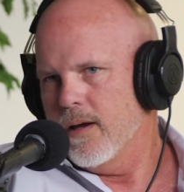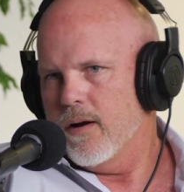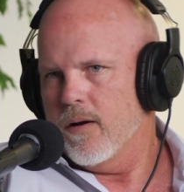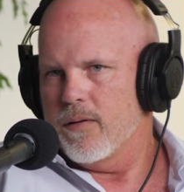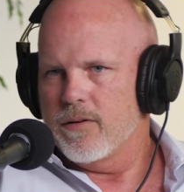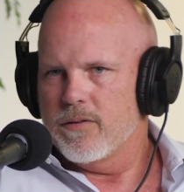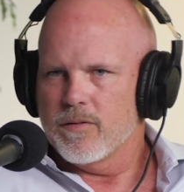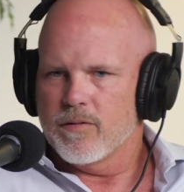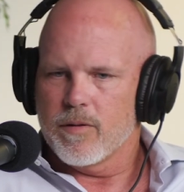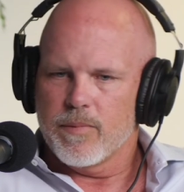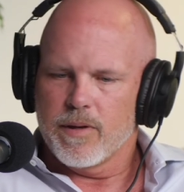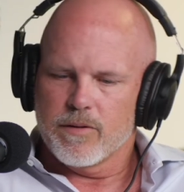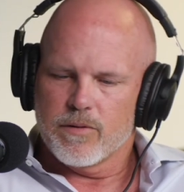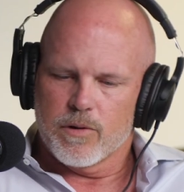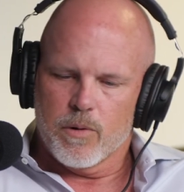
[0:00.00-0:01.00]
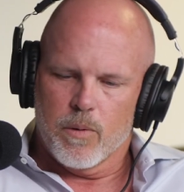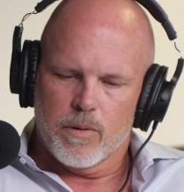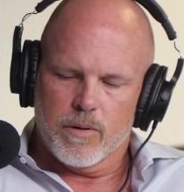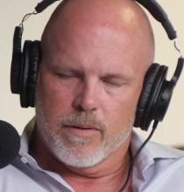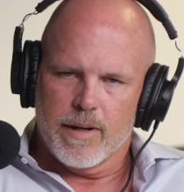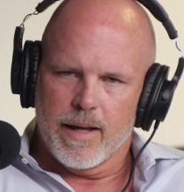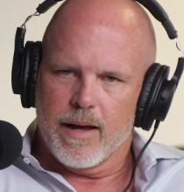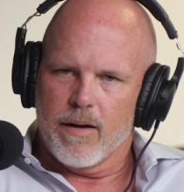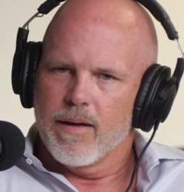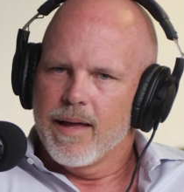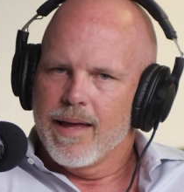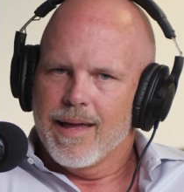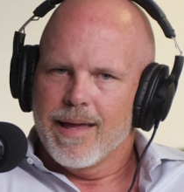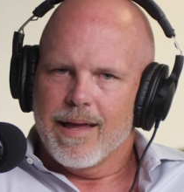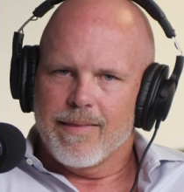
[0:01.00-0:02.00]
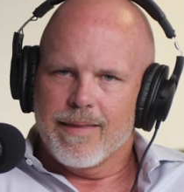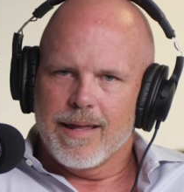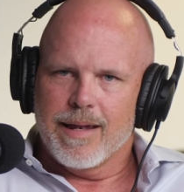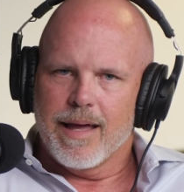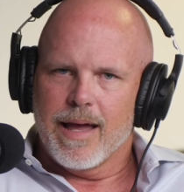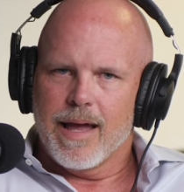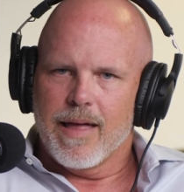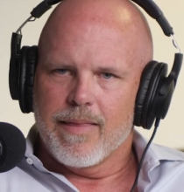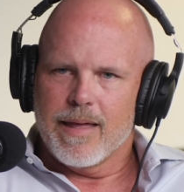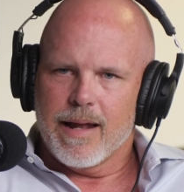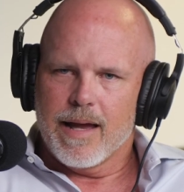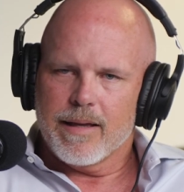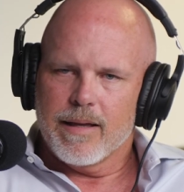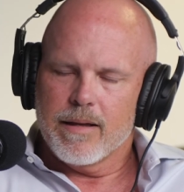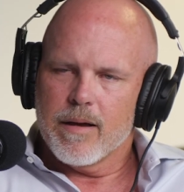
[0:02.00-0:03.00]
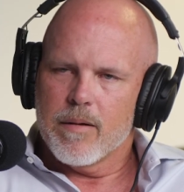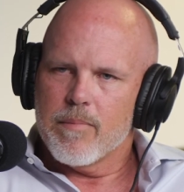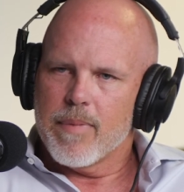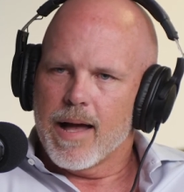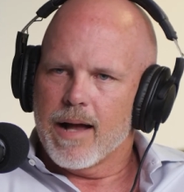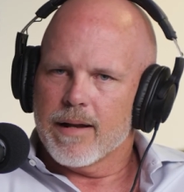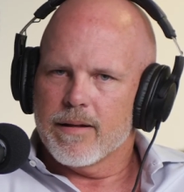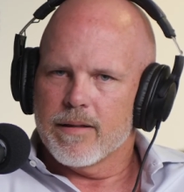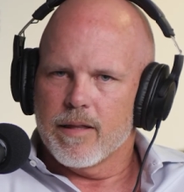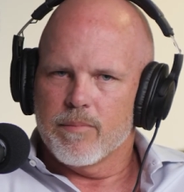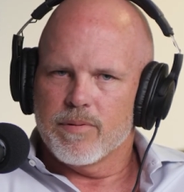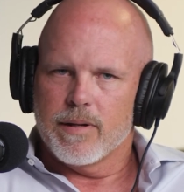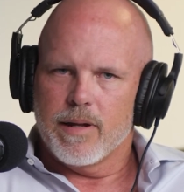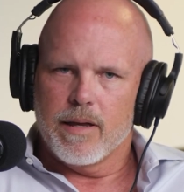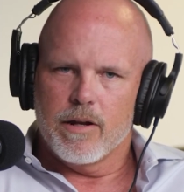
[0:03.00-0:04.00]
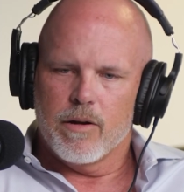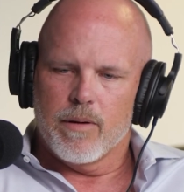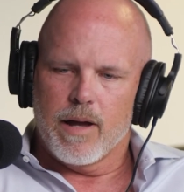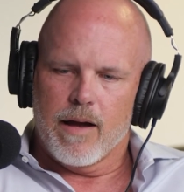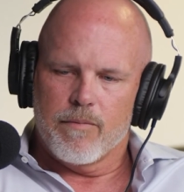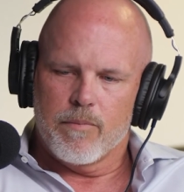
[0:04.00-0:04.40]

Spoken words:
Or these are some things that are going on now. And then I can come back to them saying, hey,